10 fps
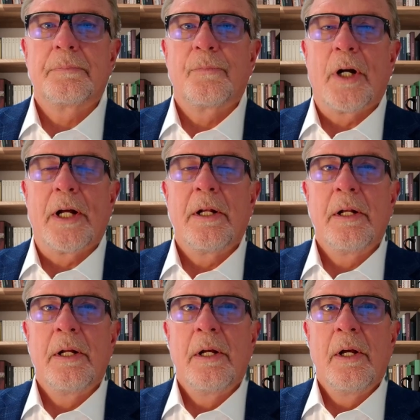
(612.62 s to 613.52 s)
Right.
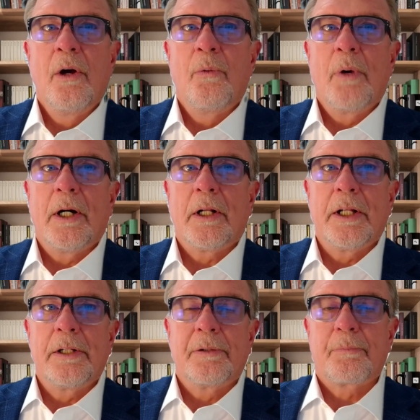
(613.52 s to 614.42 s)
Well,
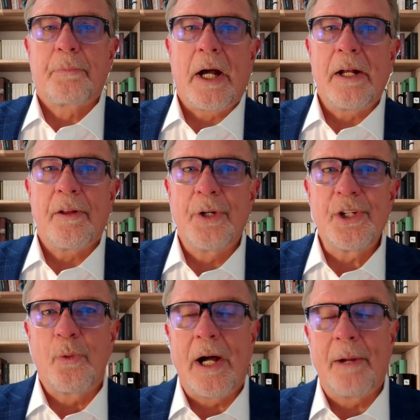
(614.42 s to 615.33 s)
and kind of the
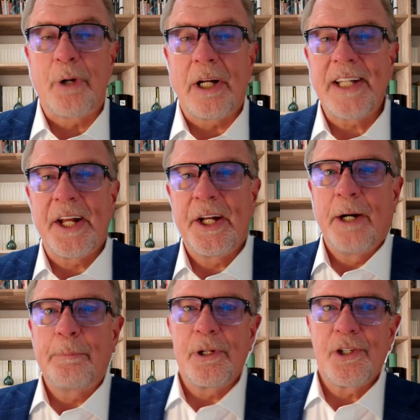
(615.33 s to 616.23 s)
reason why I brought that
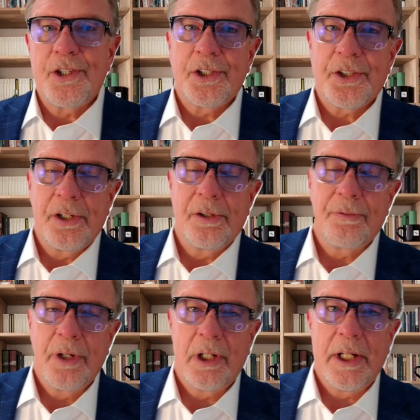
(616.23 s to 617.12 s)
up is just to
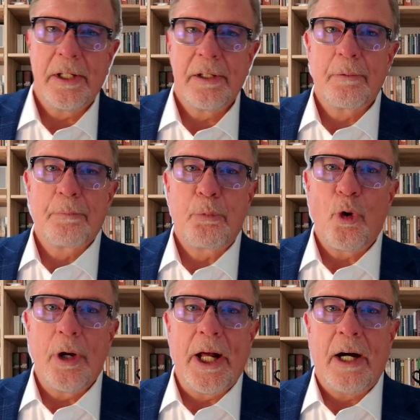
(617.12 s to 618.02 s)
really
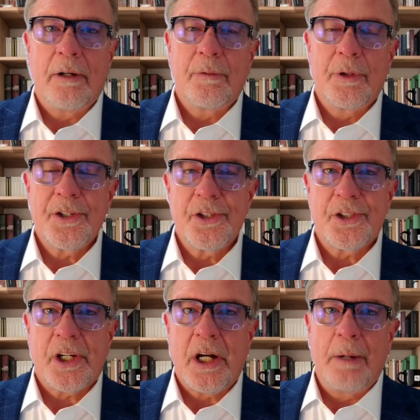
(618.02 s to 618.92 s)
point out, which is
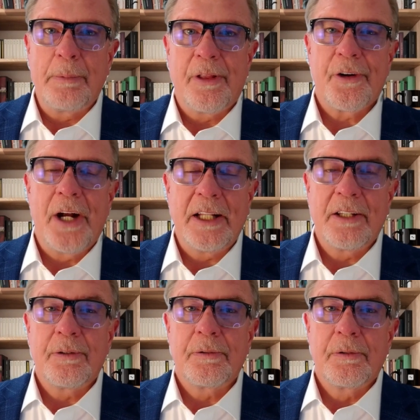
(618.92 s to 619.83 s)
a common thread
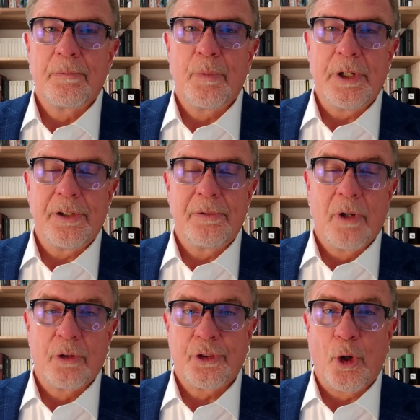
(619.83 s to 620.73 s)
that we
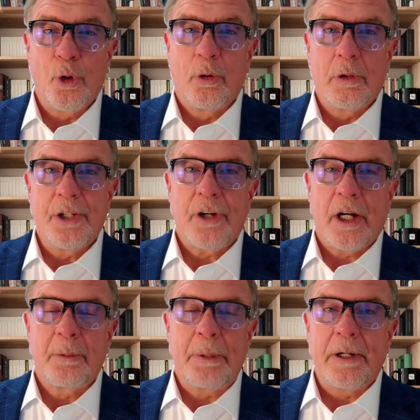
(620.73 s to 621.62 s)
don't only
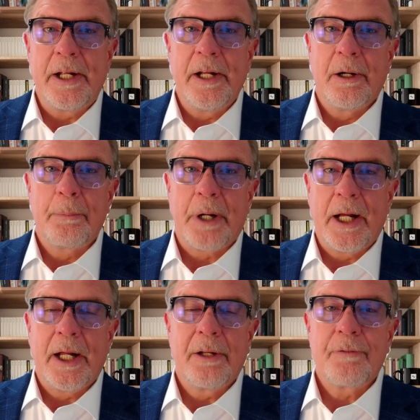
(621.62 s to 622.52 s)
talk about here, but
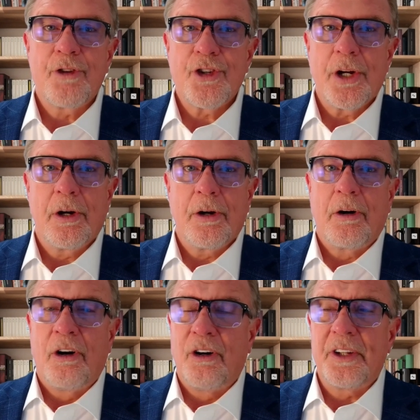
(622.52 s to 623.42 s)
I share
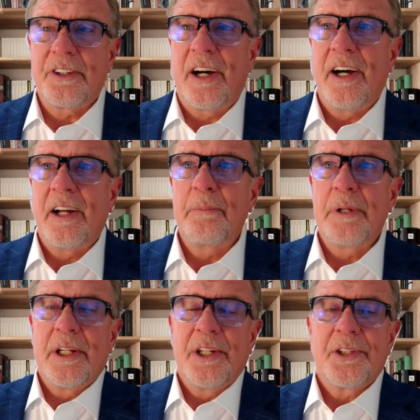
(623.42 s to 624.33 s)
all the time,
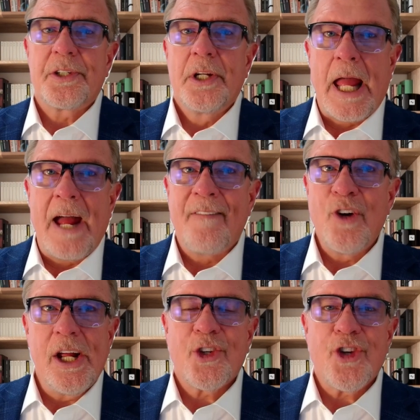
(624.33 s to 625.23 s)
is
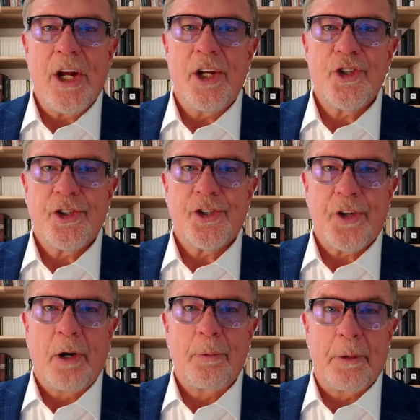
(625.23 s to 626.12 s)
every exchange should
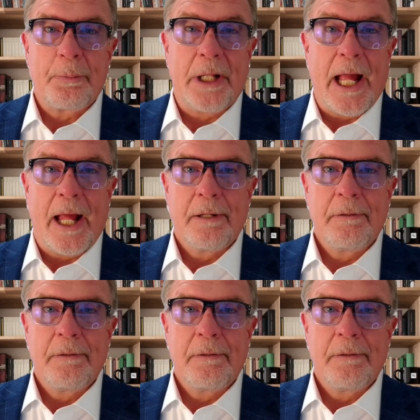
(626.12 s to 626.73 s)
start with a plan.